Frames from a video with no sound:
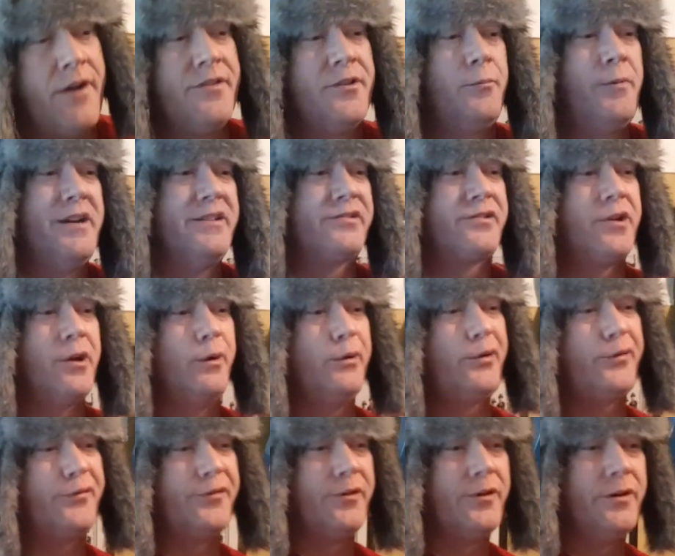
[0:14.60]
the West
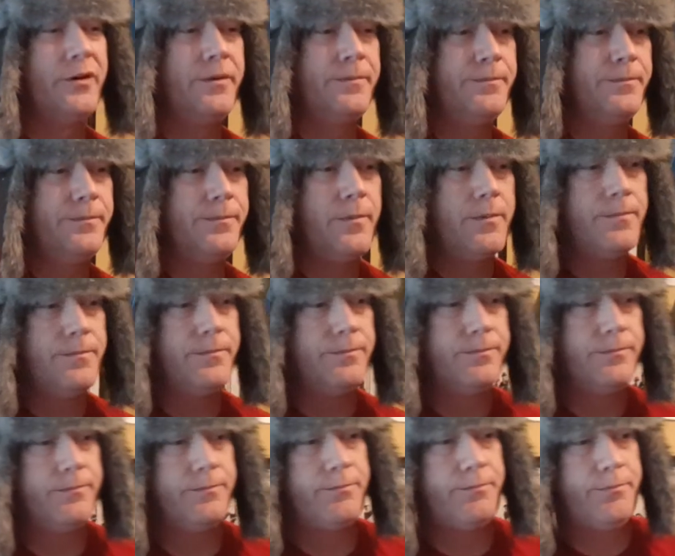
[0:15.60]
Coast for
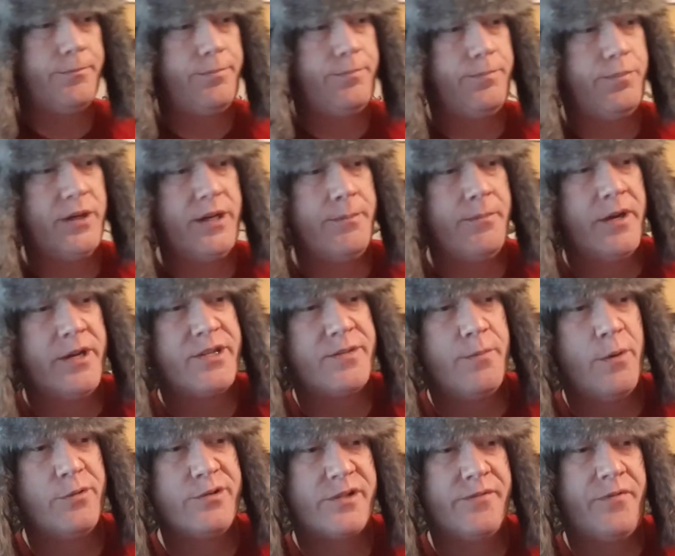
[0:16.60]
pretty much
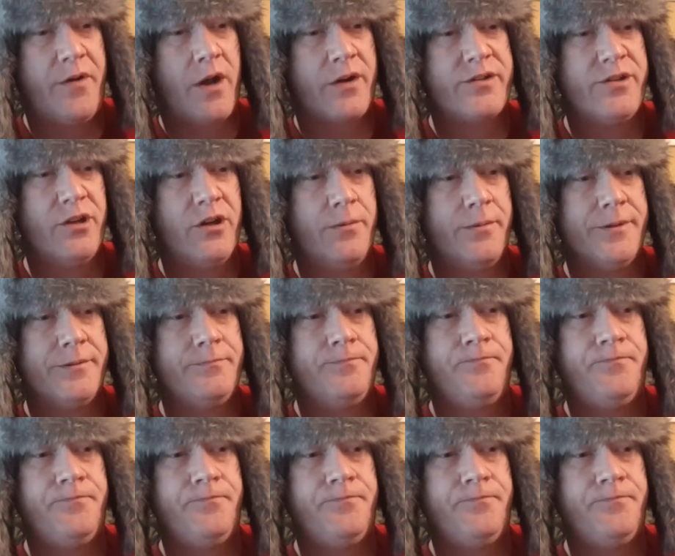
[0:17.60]
most of October,